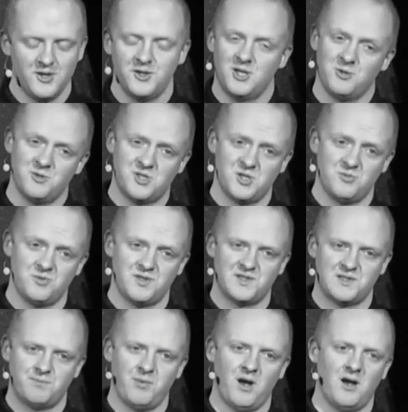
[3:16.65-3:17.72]
there was a
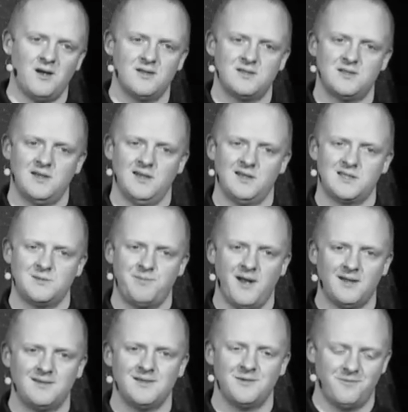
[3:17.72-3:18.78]
response
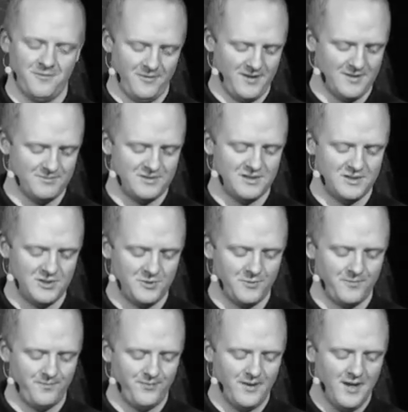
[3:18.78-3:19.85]
expected for them to do.